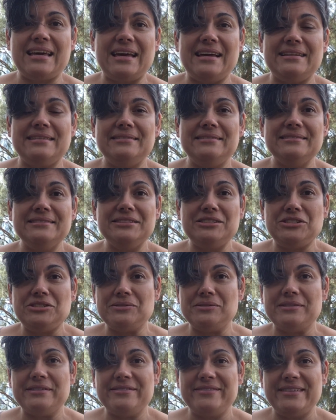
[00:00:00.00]
and long and
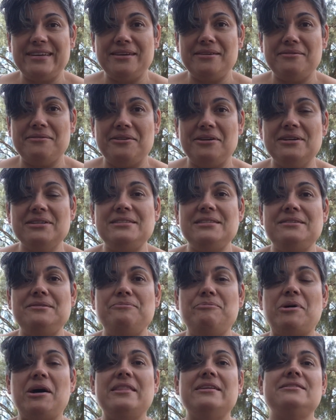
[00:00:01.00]
short of it was, is
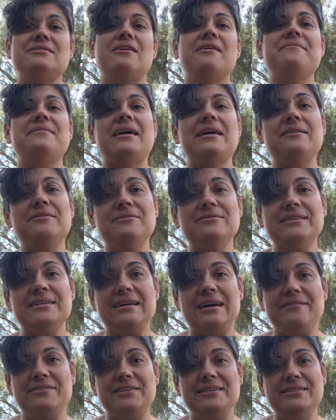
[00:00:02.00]
by the time they all
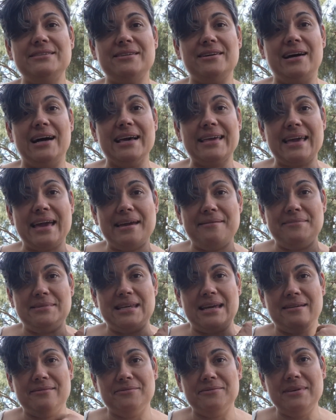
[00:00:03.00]
recovered, I came
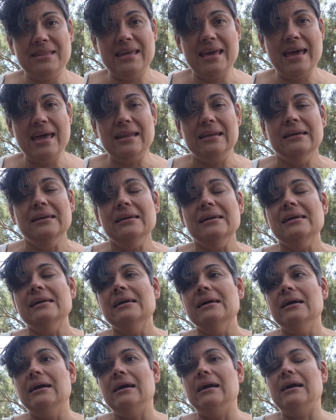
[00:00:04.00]
down with it.
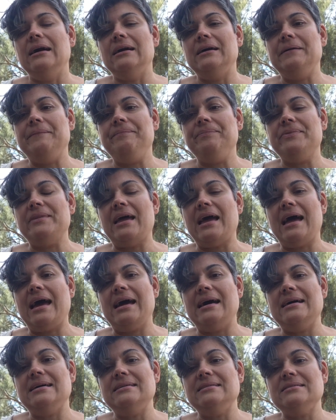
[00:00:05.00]

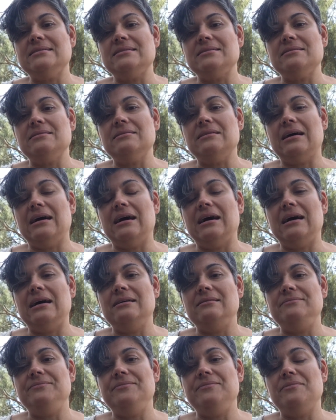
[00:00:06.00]

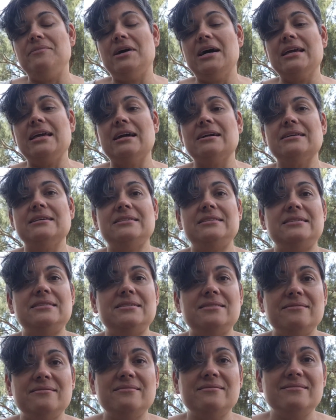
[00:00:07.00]
My
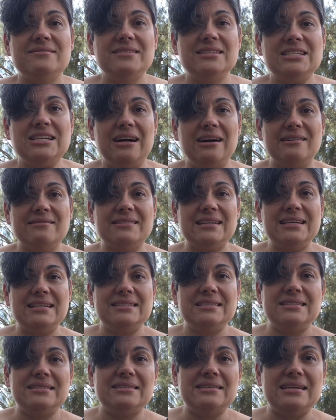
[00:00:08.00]
youngest child
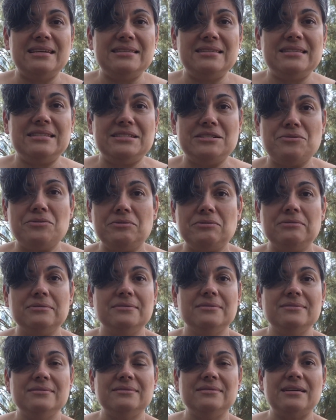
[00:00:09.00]
is still
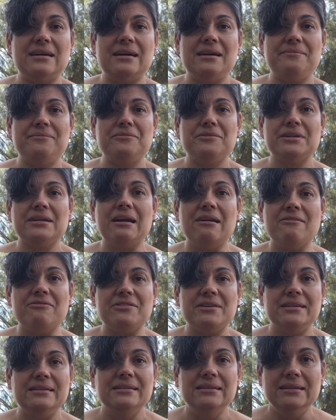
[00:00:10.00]

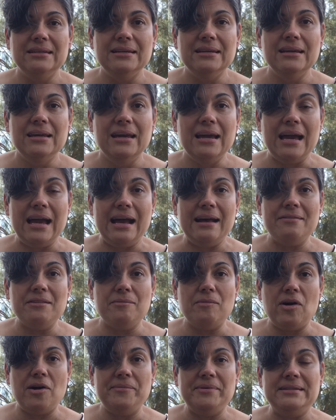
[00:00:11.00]
recovering at the
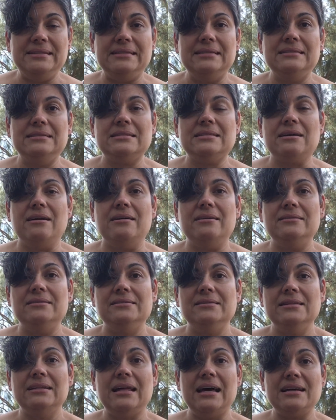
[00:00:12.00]
moment. So
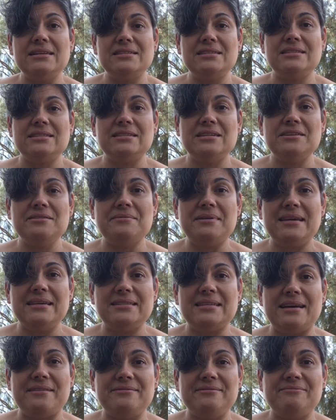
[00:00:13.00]
the last 2
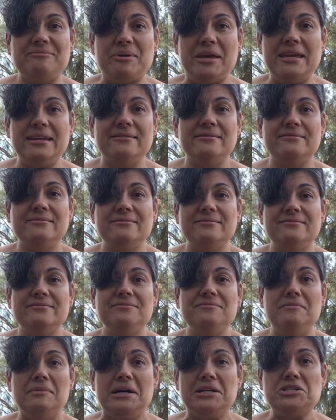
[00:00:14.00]
weeks haven't been
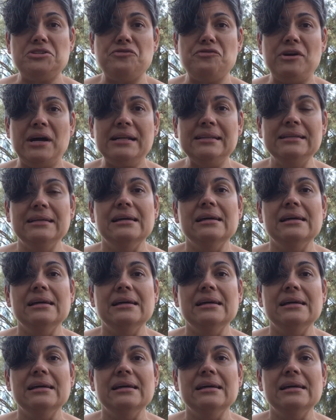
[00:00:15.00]
much fun.